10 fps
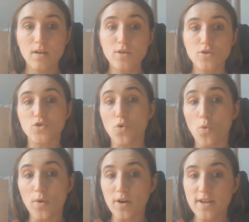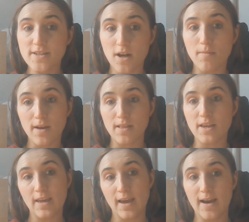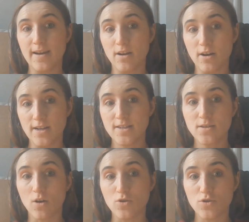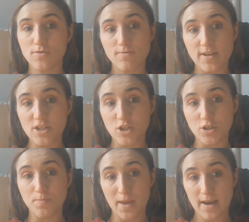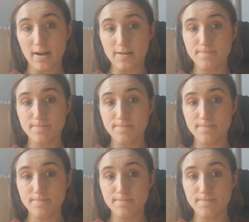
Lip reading: So we're going to start by looking at an artist called Richard Baker.